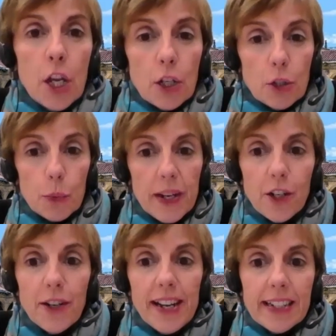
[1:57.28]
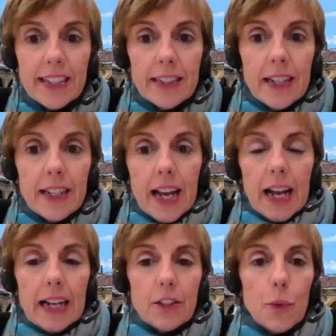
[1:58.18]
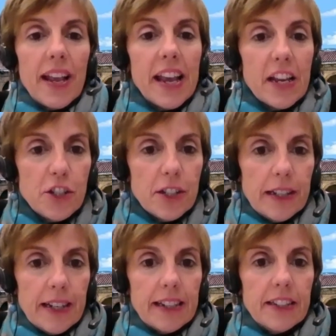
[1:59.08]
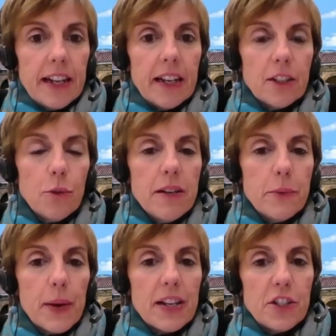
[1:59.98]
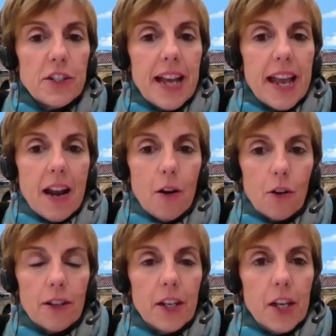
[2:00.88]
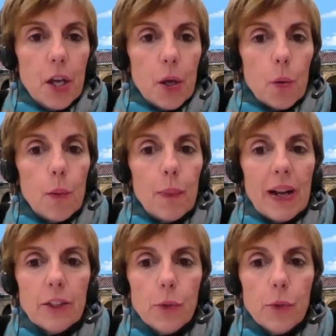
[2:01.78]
to reconnect and to engage in an intellectually enriching dialogue. We plan to